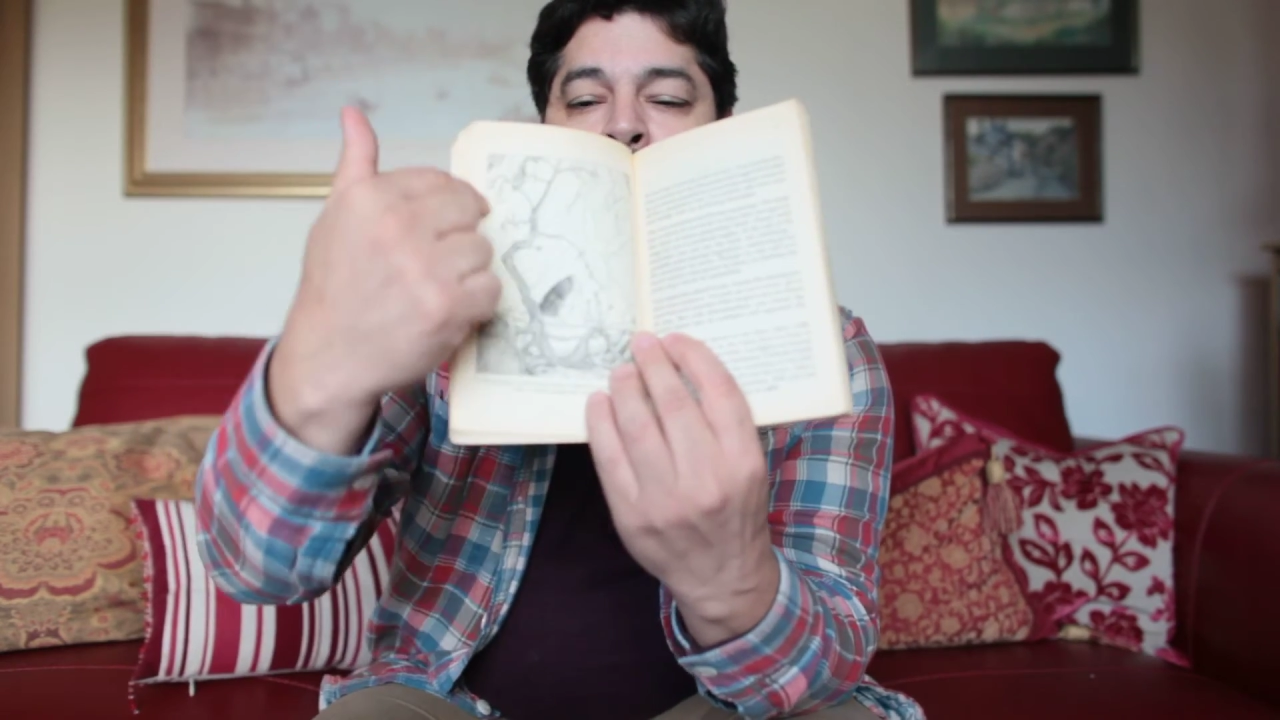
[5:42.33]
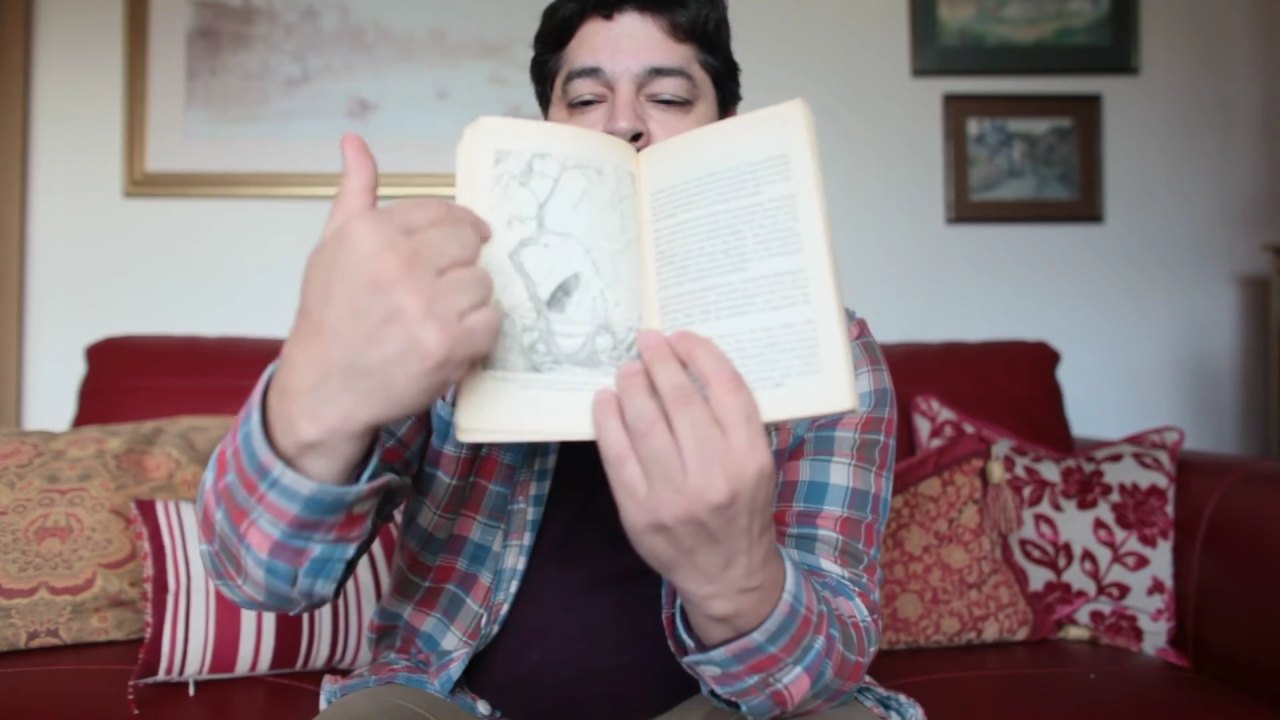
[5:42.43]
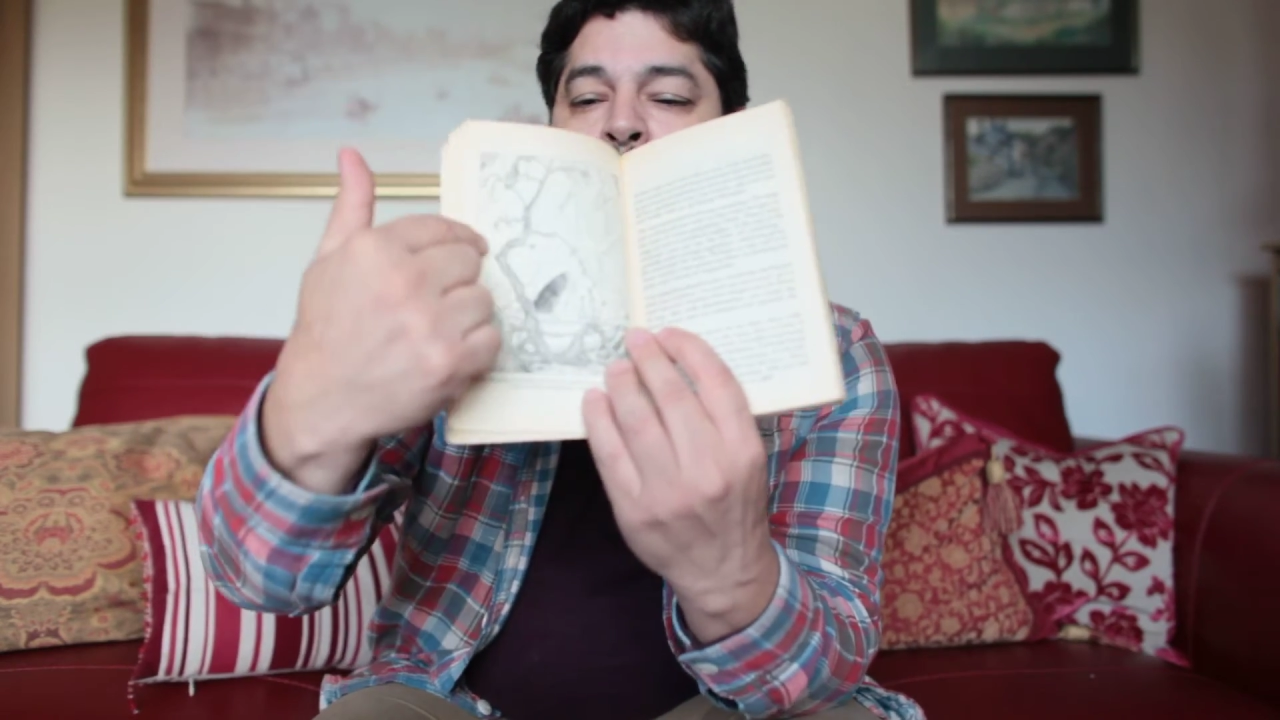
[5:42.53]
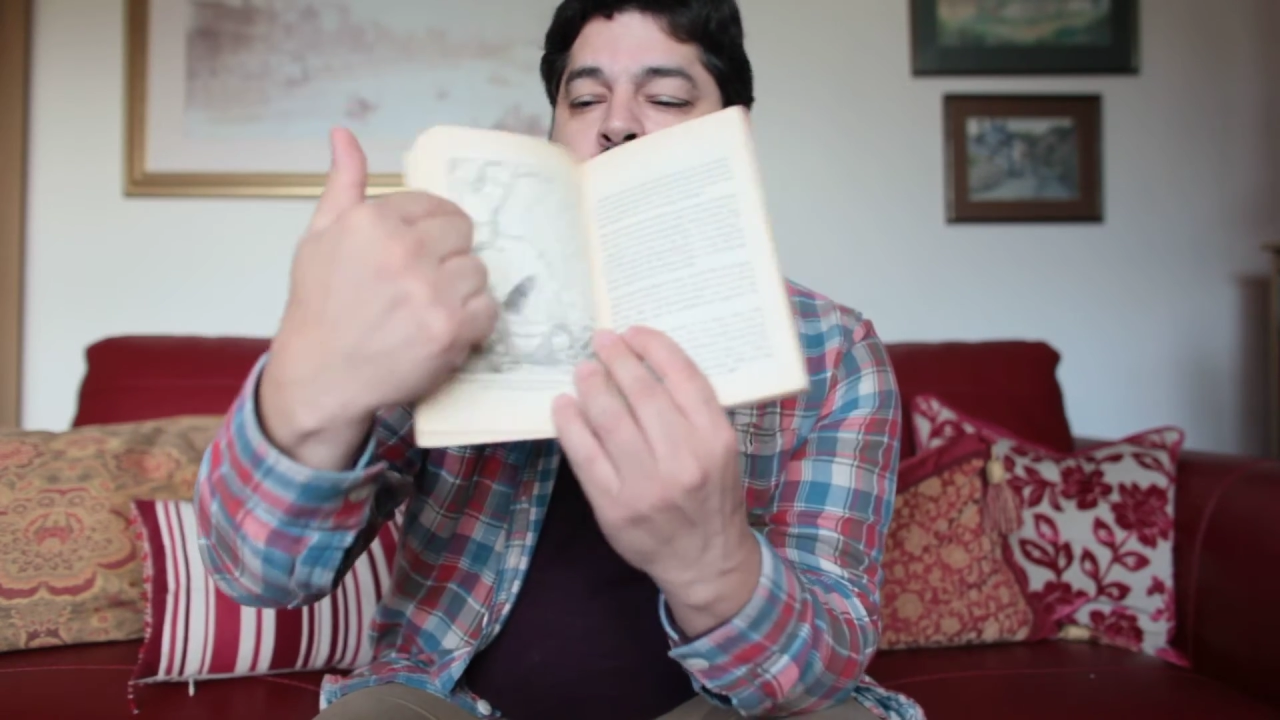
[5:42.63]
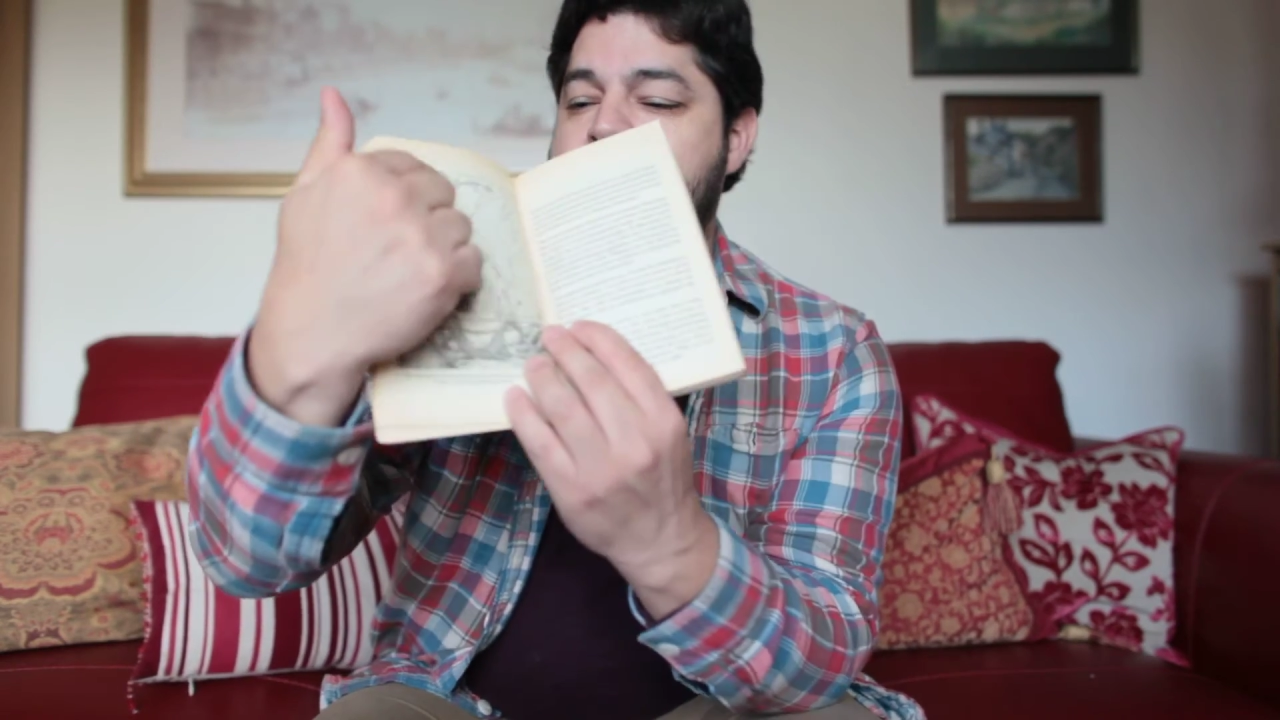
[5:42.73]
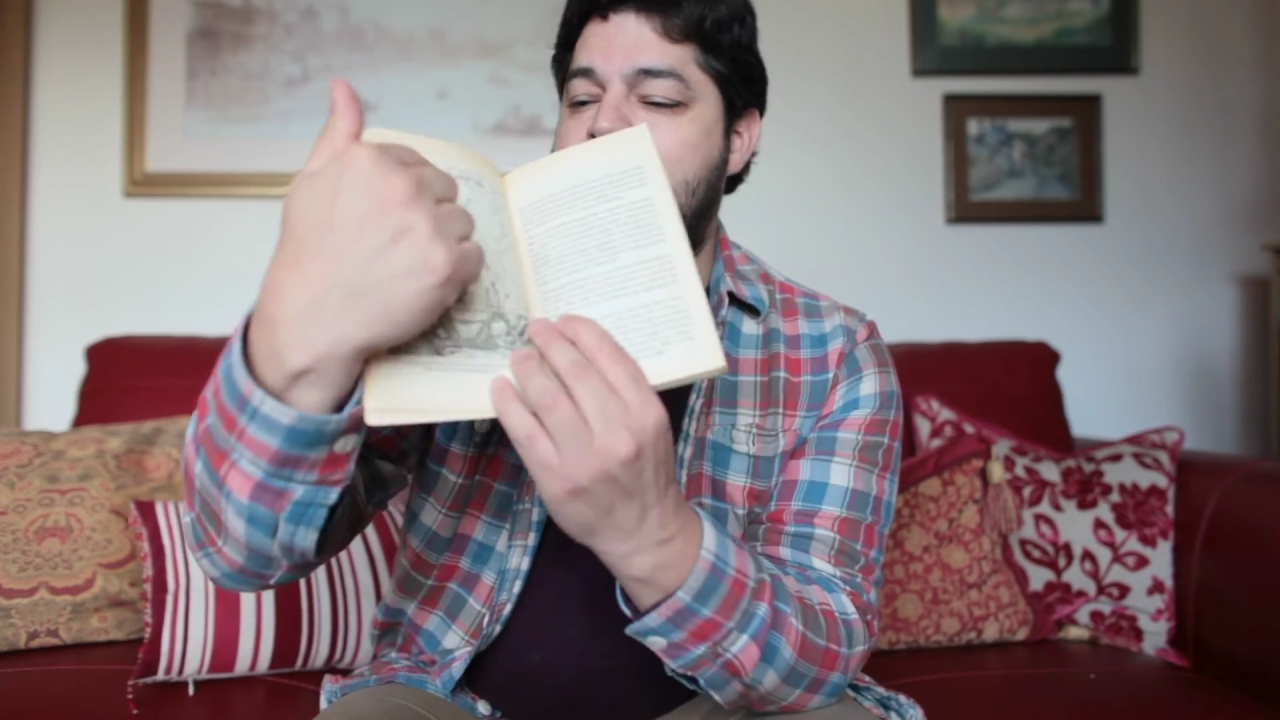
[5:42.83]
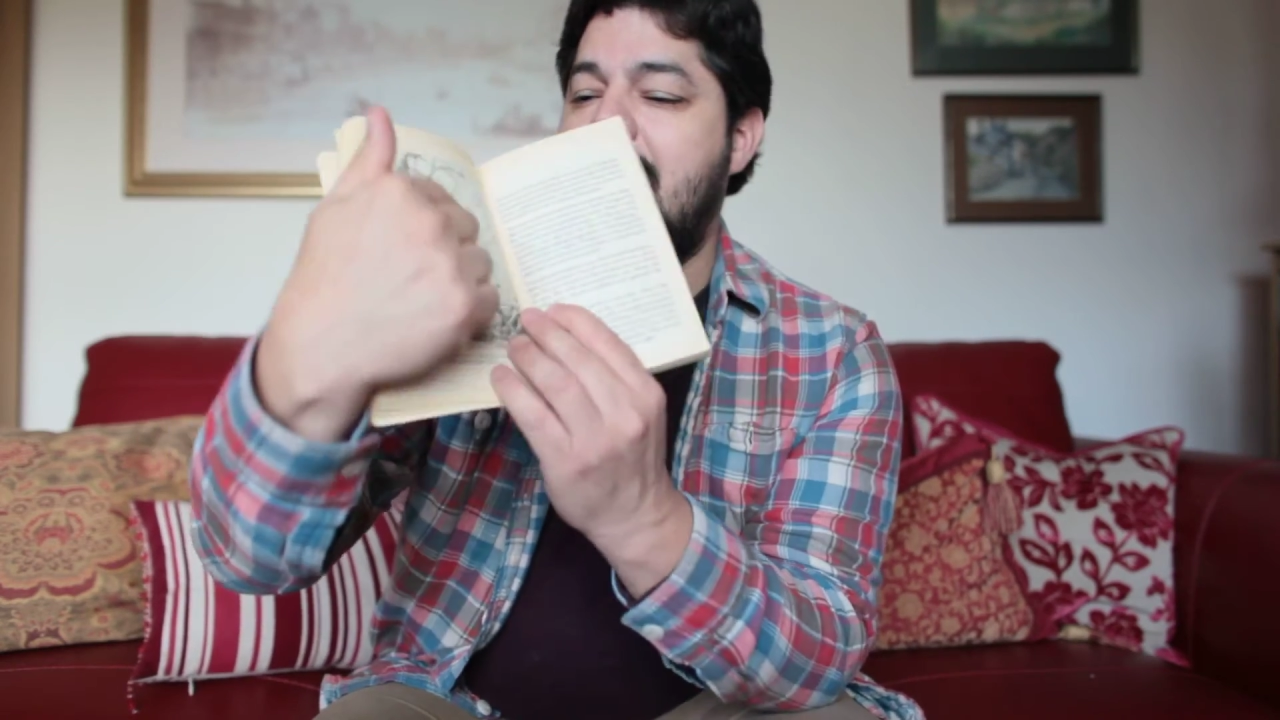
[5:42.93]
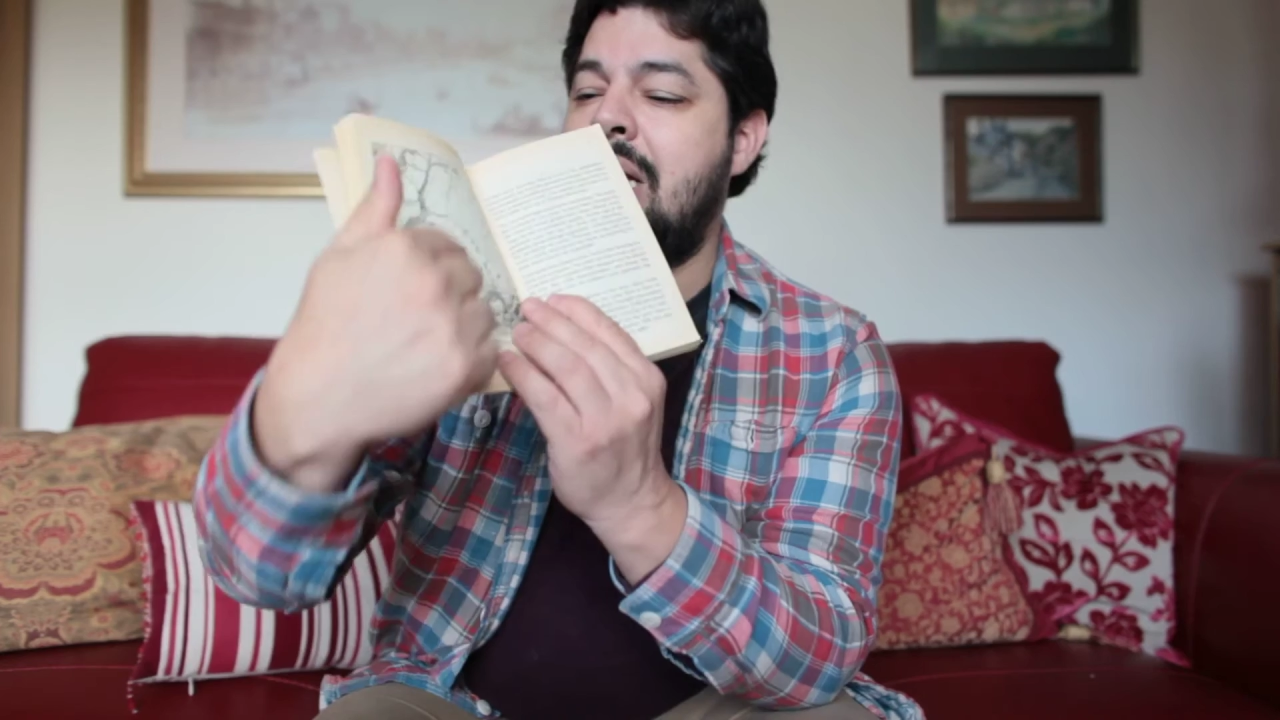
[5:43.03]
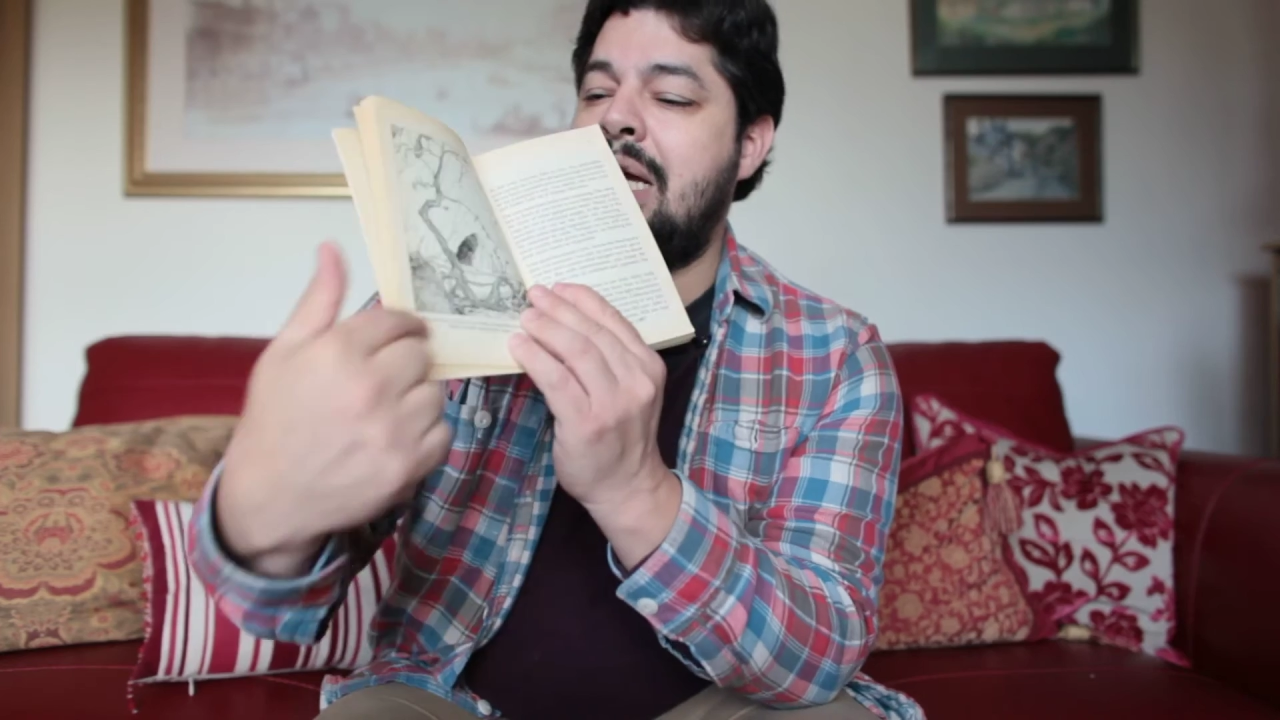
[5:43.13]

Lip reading: across